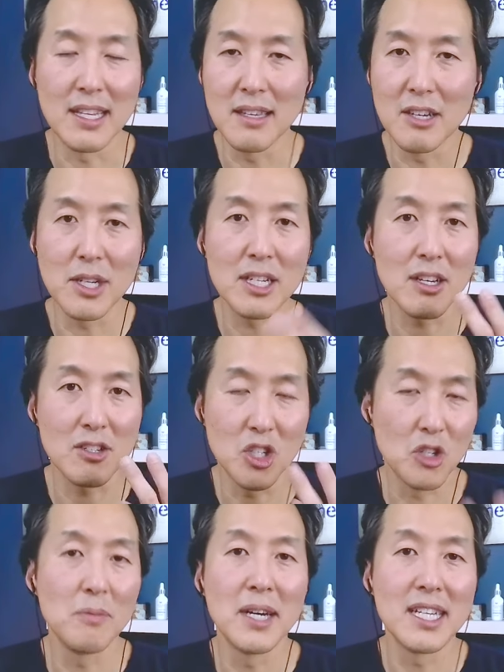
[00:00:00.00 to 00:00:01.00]
It literally took
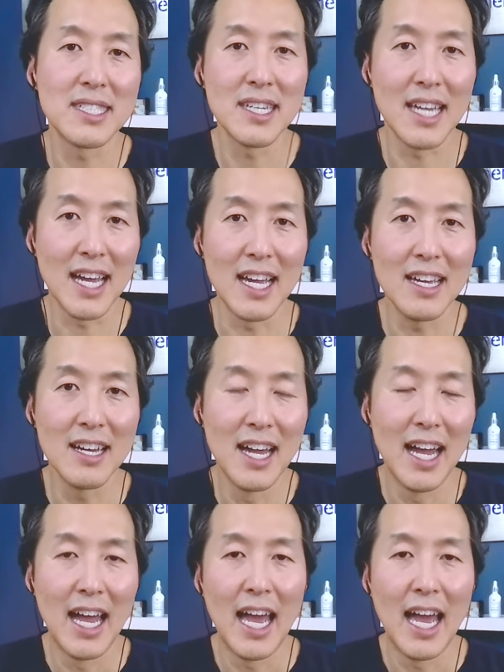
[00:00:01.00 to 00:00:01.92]
two minutes a day,